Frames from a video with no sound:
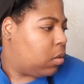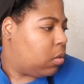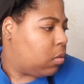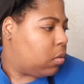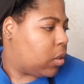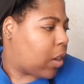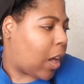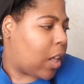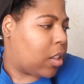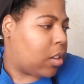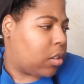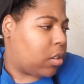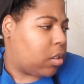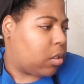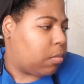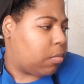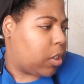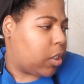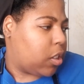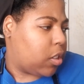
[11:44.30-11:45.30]
dollar store
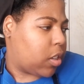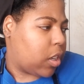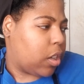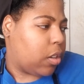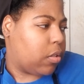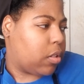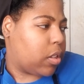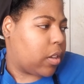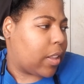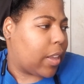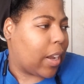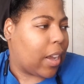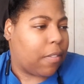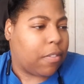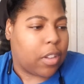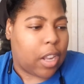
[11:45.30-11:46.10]
brushes, I have